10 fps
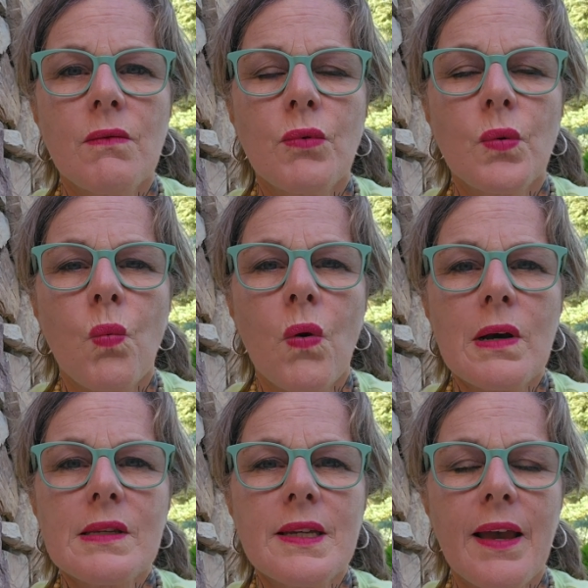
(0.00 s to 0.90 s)
would
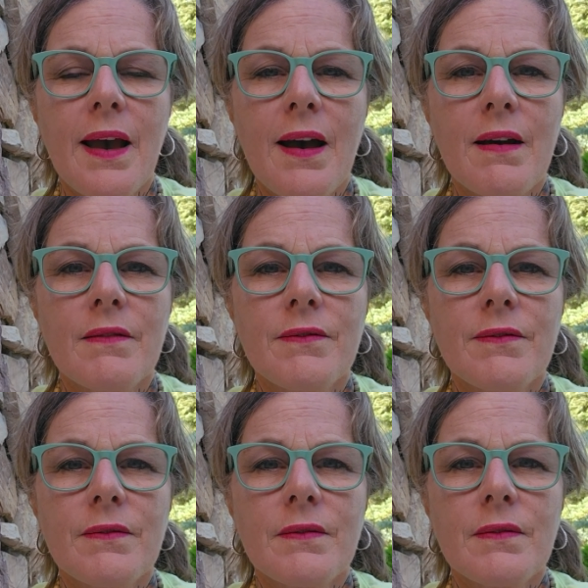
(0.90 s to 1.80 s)
want to have
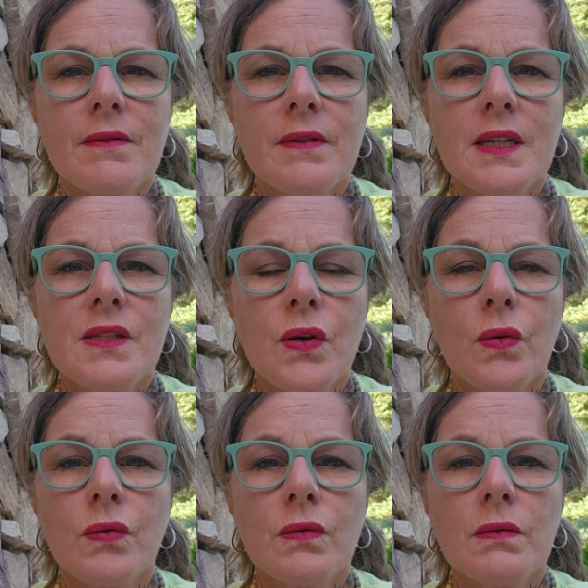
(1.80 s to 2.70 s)
his
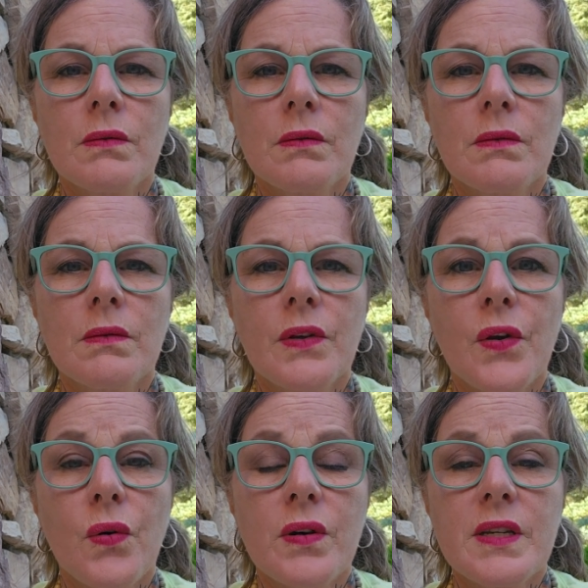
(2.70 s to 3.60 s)
own
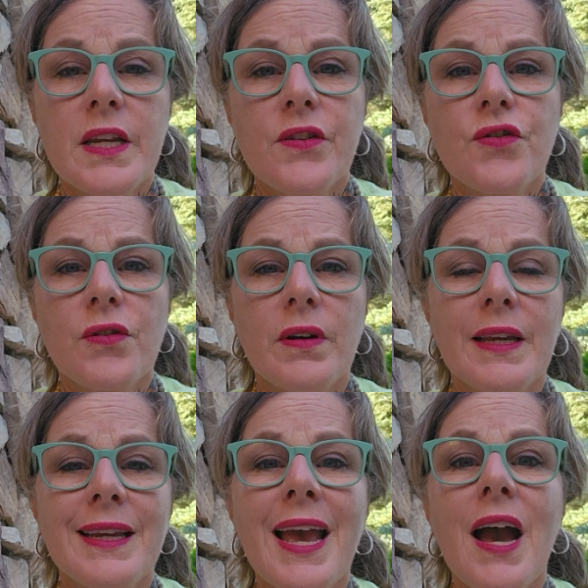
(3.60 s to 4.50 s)
yoga teacher
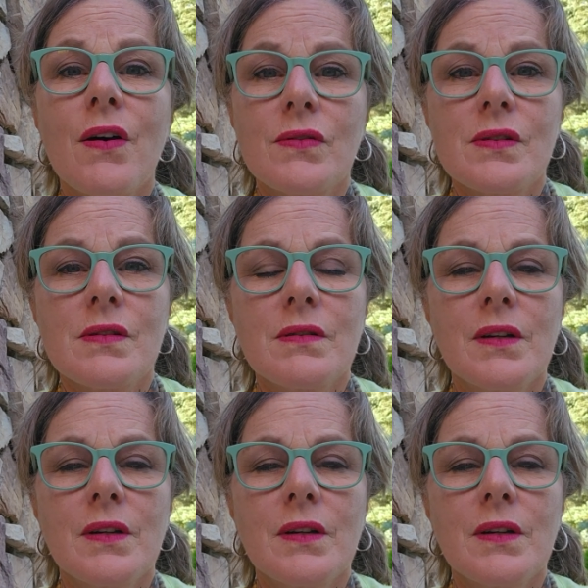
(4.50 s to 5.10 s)
in-house.